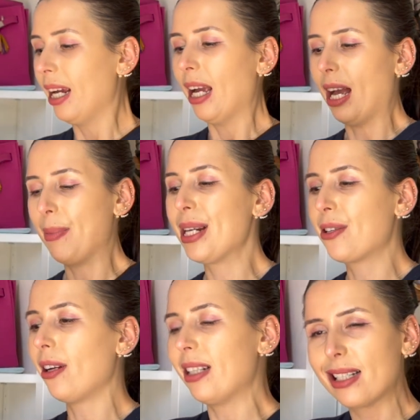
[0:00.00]
um, he's
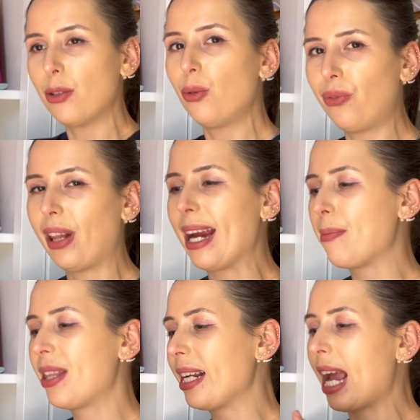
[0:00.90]
got this little
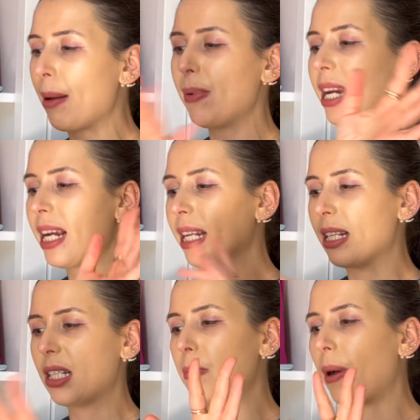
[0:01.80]
flame thing happening and
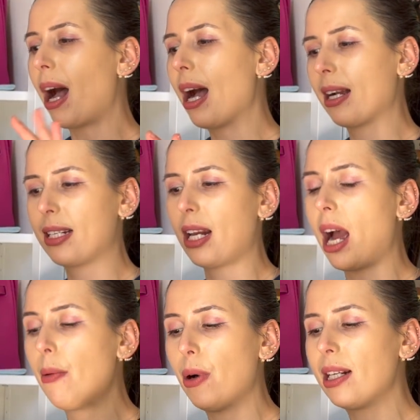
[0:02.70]
the sparks.
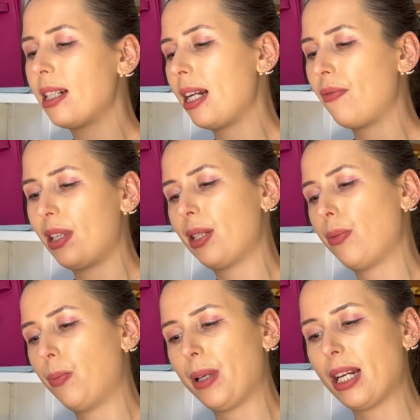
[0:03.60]
I wonder if this
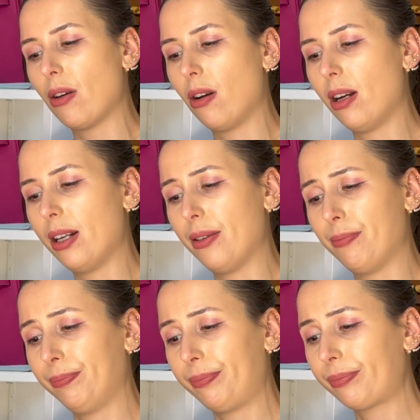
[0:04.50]
will be on
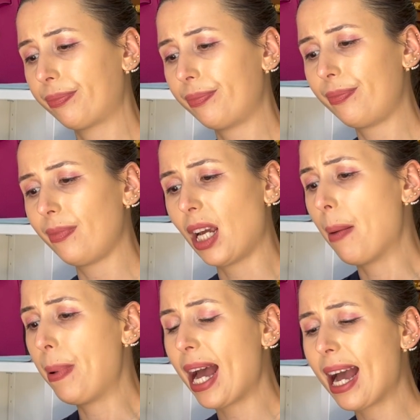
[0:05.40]
a
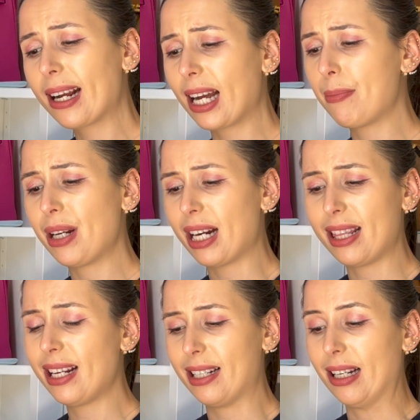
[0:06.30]
bag. I mean, I
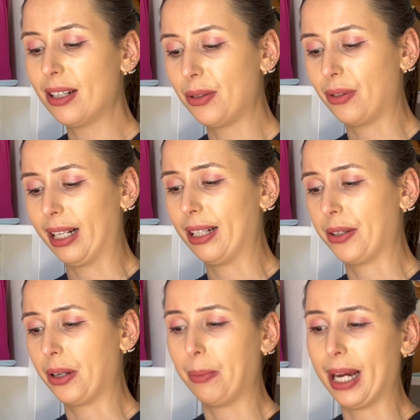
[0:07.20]
think it does look like it's
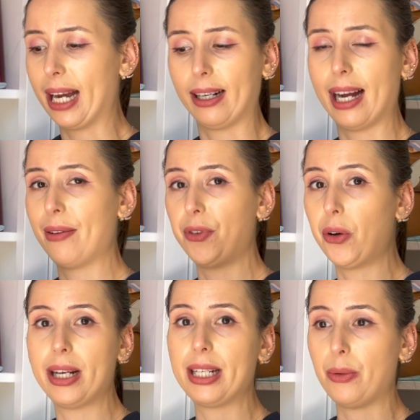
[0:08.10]
on a bag. I have no
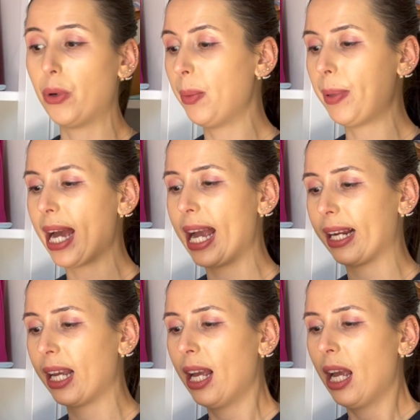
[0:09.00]
idea what
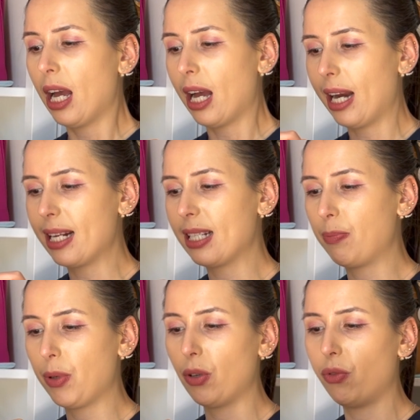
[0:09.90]
bag. Uh, it has this
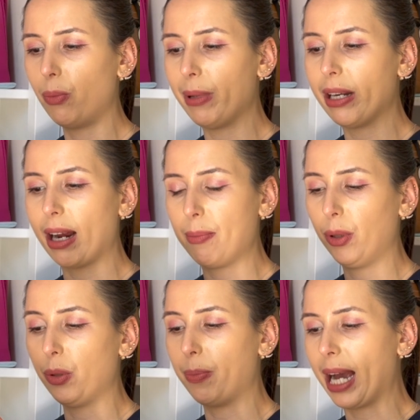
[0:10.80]
beautiful midnight
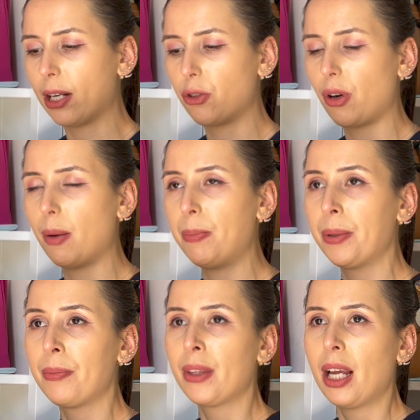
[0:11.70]
blue backdrop.
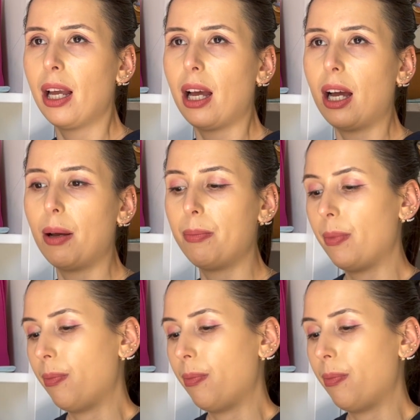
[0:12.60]
Um,